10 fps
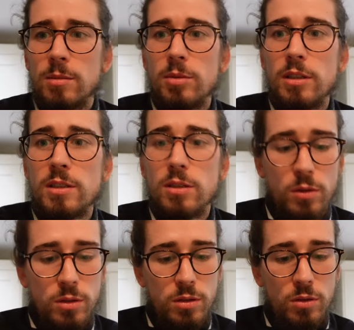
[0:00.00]
but it's
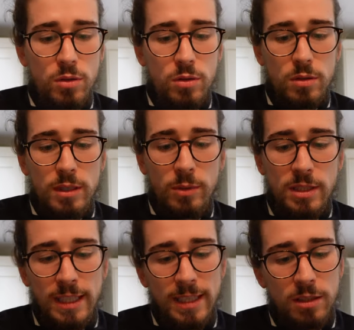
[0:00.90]
also, I would
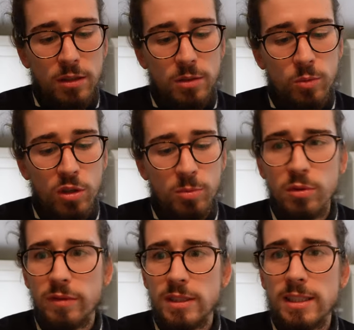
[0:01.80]
say that's not as
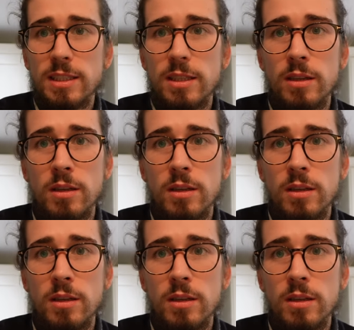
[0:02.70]
waterproof as this.